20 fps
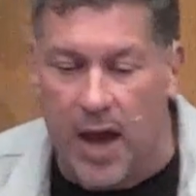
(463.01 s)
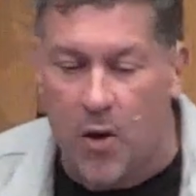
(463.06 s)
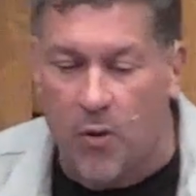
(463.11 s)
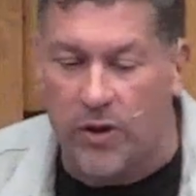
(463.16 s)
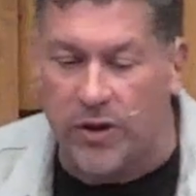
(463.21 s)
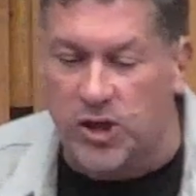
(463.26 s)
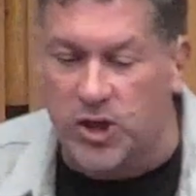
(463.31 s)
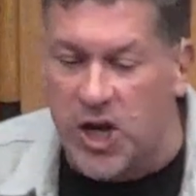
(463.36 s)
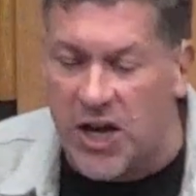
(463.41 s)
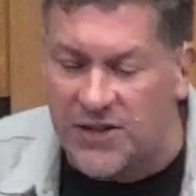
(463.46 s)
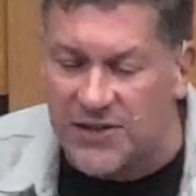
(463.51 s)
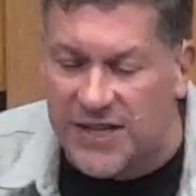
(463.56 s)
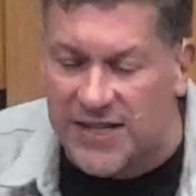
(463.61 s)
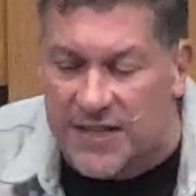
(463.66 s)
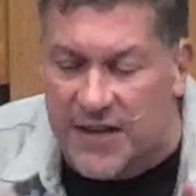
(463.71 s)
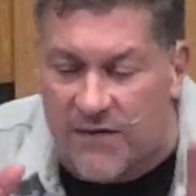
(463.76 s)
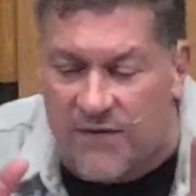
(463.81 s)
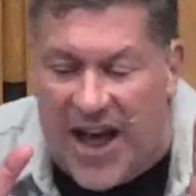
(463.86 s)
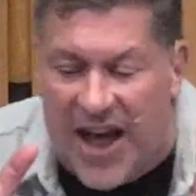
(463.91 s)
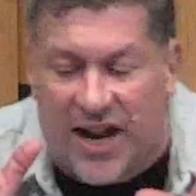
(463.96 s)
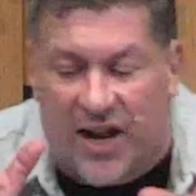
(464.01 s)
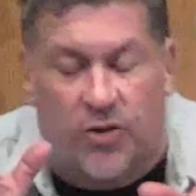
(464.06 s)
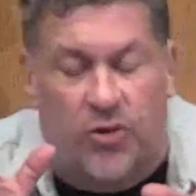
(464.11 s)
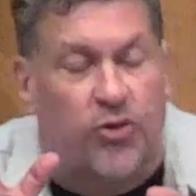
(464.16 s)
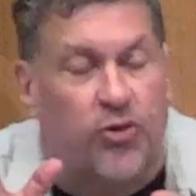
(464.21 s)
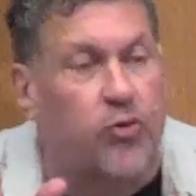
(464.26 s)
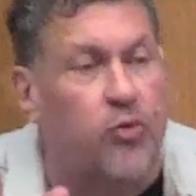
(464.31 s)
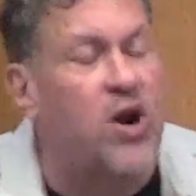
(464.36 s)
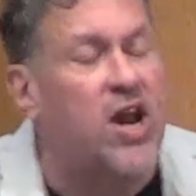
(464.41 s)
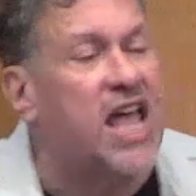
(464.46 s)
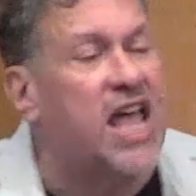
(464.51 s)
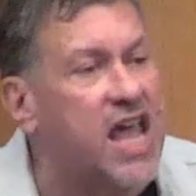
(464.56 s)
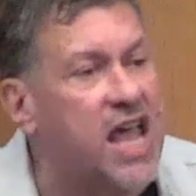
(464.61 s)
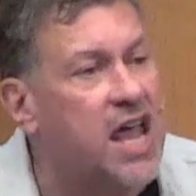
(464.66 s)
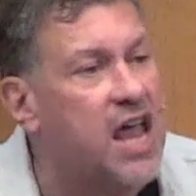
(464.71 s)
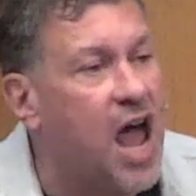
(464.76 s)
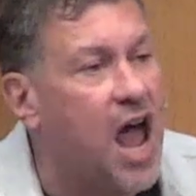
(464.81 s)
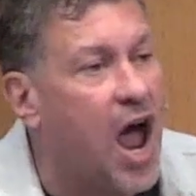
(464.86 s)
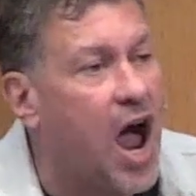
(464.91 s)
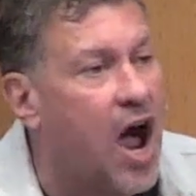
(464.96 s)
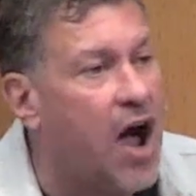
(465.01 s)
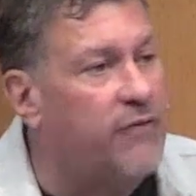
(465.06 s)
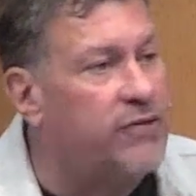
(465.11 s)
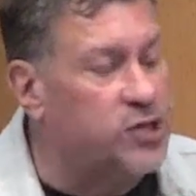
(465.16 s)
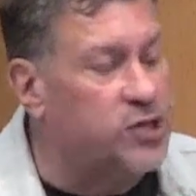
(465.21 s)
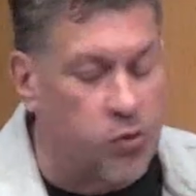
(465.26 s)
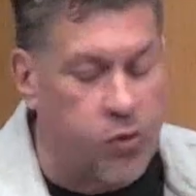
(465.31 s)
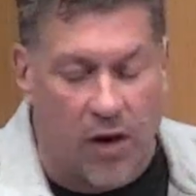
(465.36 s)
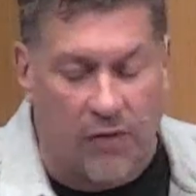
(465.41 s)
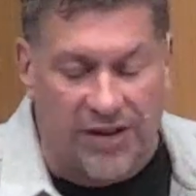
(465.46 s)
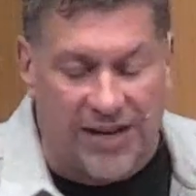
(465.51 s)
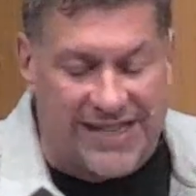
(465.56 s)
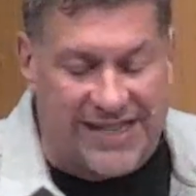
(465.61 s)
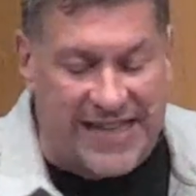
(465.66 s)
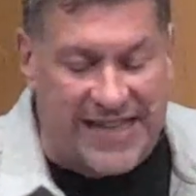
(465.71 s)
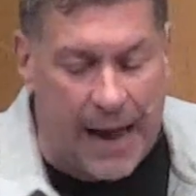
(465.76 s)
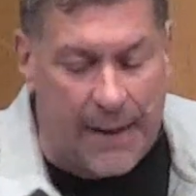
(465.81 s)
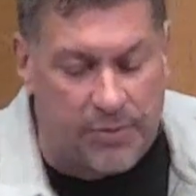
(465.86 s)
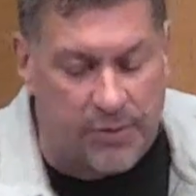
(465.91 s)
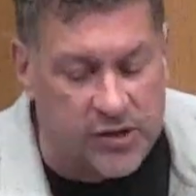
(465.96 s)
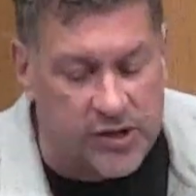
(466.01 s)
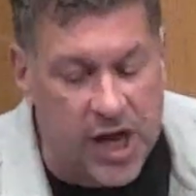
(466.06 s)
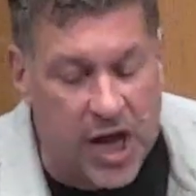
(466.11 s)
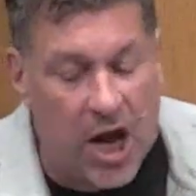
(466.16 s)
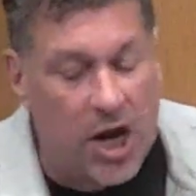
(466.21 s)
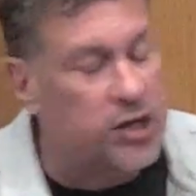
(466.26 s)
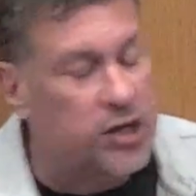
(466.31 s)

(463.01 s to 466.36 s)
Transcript: with Jesus inviting three of his 12 disciples